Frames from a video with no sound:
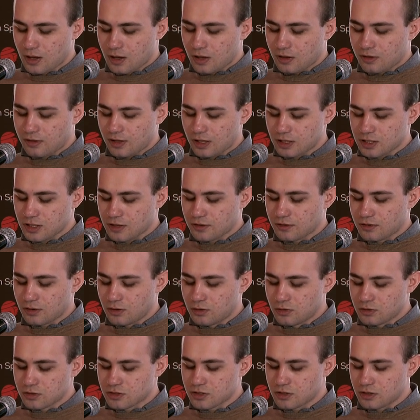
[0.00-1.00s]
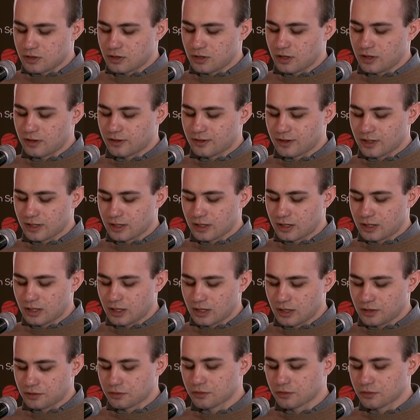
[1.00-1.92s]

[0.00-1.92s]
Such a solution is the key